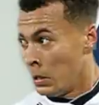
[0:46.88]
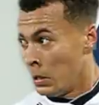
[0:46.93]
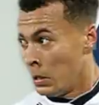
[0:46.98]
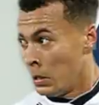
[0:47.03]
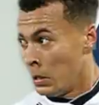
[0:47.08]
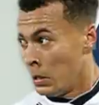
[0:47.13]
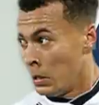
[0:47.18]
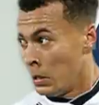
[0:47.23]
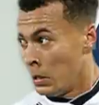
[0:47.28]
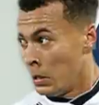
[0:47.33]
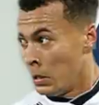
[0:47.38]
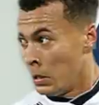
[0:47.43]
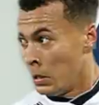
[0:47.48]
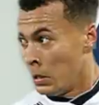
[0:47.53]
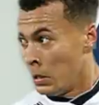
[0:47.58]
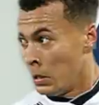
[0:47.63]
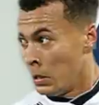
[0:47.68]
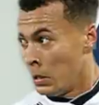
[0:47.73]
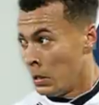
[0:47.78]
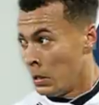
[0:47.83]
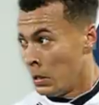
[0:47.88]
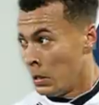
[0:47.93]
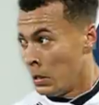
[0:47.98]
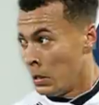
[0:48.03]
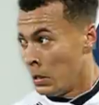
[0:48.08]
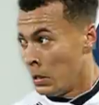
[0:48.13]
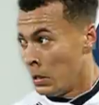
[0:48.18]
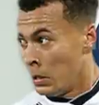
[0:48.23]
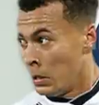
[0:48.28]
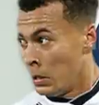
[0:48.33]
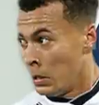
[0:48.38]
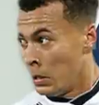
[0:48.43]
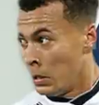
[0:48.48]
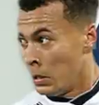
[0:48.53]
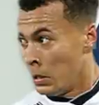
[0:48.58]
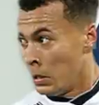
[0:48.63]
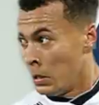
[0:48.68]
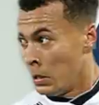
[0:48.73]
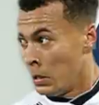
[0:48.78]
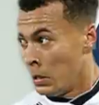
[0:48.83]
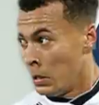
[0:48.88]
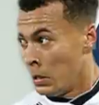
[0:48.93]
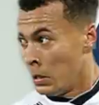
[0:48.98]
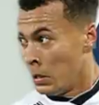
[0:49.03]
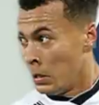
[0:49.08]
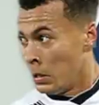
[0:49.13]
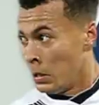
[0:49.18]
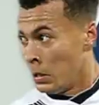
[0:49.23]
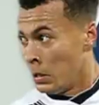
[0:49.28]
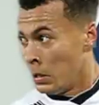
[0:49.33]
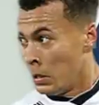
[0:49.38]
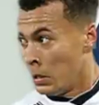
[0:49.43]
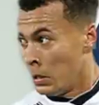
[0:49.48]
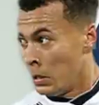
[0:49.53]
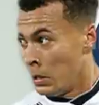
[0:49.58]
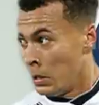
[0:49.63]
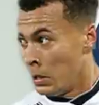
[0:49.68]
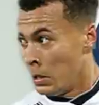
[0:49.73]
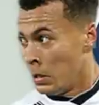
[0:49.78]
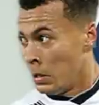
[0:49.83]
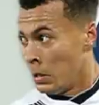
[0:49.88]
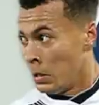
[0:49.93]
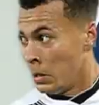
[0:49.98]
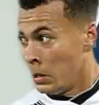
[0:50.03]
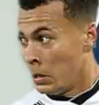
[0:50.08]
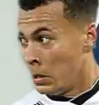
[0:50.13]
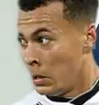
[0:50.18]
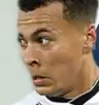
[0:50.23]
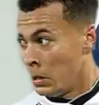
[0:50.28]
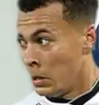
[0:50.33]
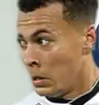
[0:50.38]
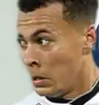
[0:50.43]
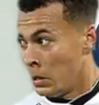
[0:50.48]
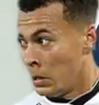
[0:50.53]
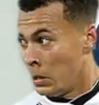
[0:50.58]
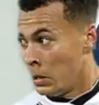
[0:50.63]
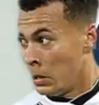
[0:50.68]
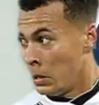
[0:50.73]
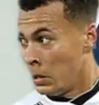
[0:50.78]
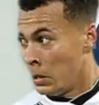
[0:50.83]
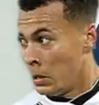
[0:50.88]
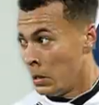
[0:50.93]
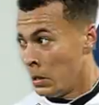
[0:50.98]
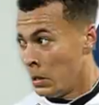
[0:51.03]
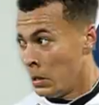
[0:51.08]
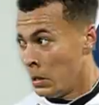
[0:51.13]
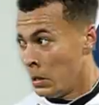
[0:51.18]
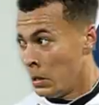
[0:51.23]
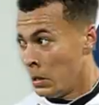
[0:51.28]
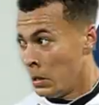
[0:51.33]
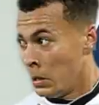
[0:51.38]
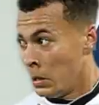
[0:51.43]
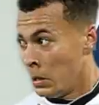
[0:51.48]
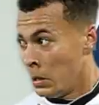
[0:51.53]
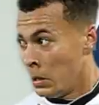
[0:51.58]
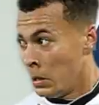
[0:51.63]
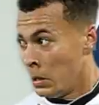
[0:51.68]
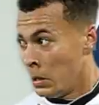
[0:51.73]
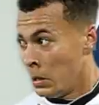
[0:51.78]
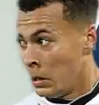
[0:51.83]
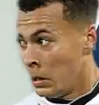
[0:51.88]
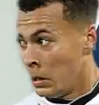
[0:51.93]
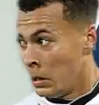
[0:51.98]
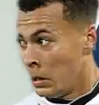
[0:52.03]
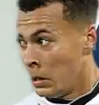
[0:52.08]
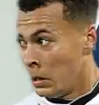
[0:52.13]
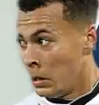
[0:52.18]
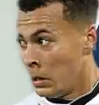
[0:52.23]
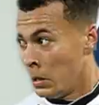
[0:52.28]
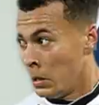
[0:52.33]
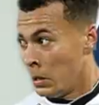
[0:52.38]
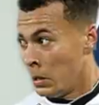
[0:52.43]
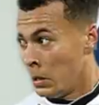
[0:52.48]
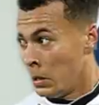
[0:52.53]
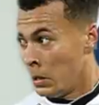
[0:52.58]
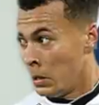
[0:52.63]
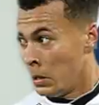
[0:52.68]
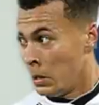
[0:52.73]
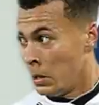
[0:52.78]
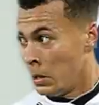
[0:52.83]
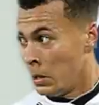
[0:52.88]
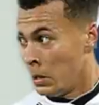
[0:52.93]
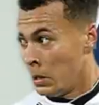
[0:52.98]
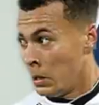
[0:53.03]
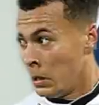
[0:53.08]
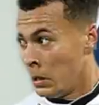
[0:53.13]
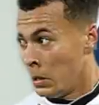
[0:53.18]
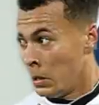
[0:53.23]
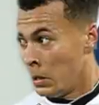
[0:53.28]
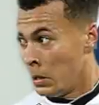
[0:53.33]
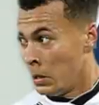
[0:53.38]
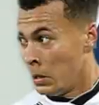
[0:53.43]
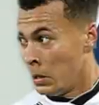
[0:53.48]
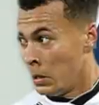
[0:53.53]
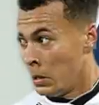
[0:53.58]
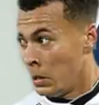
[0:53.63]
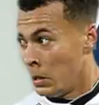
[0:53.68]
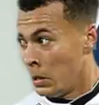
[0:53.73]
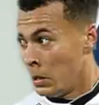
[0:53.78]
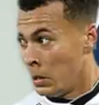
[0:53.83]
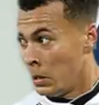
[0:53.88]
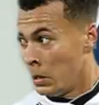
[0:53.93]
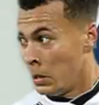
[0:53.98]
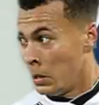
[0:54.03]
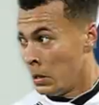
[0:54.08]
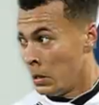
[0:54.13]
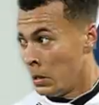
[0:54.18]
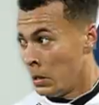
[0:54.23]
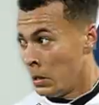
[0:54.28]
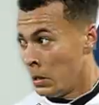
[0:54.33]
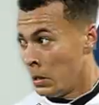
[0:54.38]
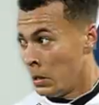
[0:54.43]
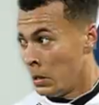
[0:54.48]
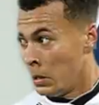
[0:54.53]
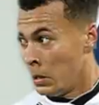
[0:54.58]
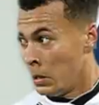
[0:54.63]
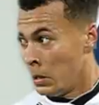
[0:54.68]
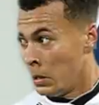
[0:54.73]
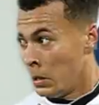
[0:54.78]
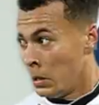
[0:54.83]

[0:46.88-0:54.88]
The person shown says nothing.